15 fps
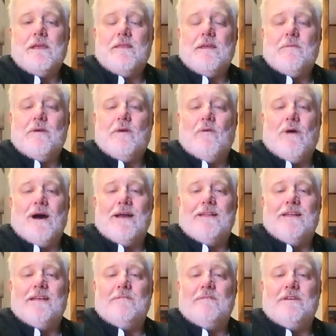And then we
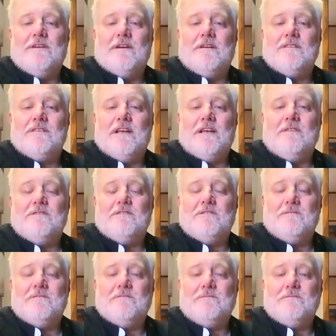quietly committed
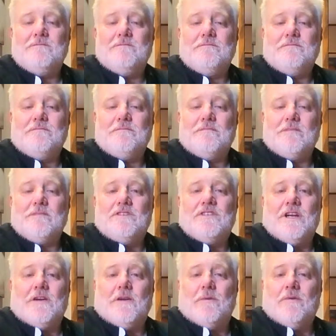ourselves to
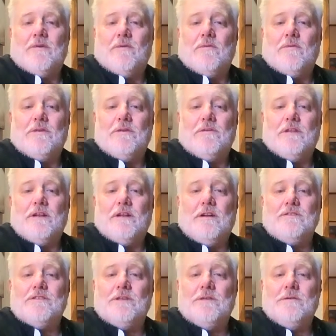sharing with a world that
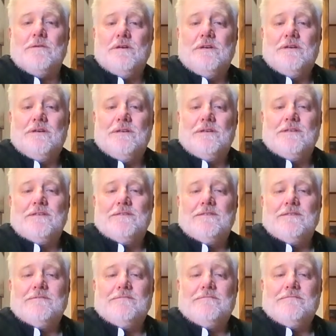also
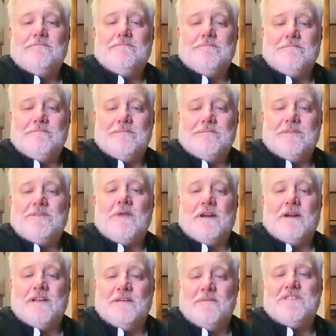is
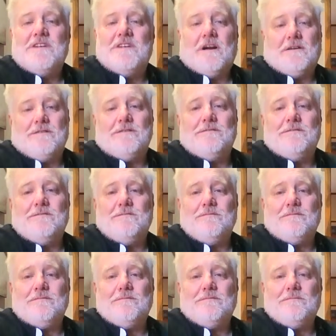ready to be startled
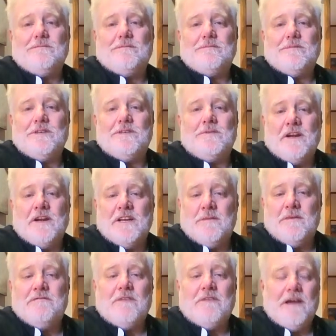is ready to
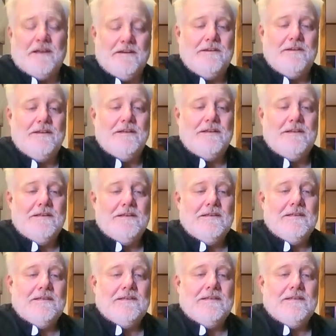be invited,
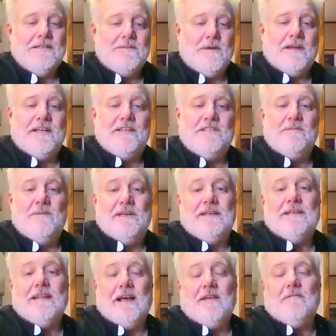is ready to be
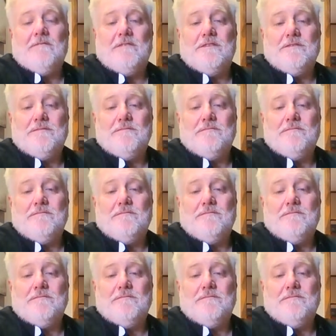loved.